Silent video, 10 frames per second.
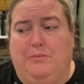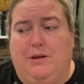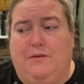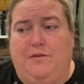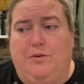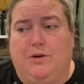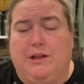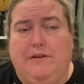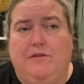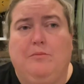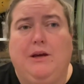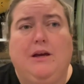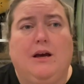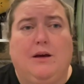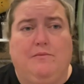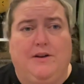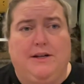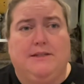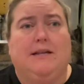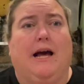If you are leaving me, I'm very
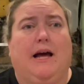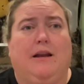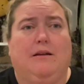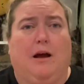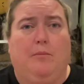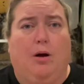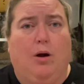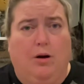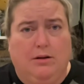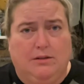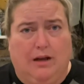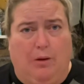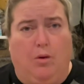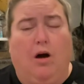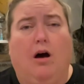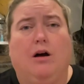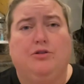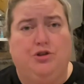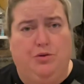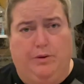sad. I'm hurt. I will
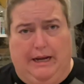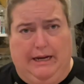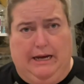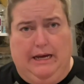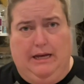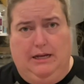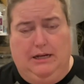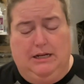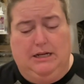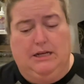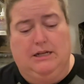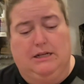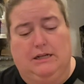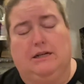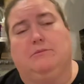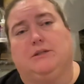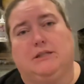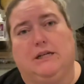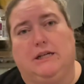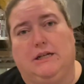haunt you when I die. I'm just
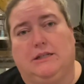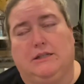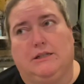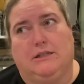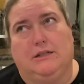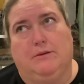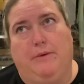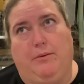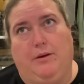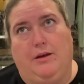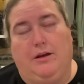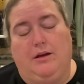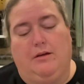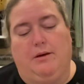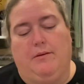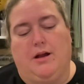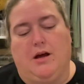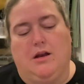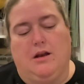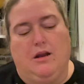kidding. Maybe. Maybe
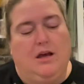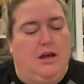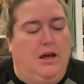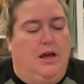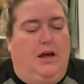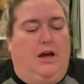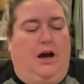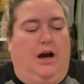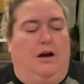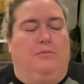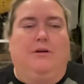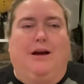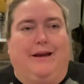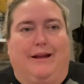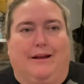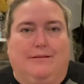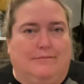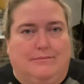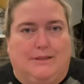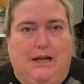not. I get it.
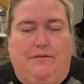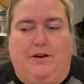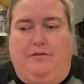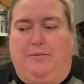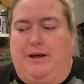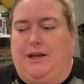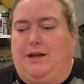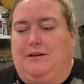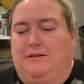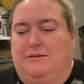It's not for everybody.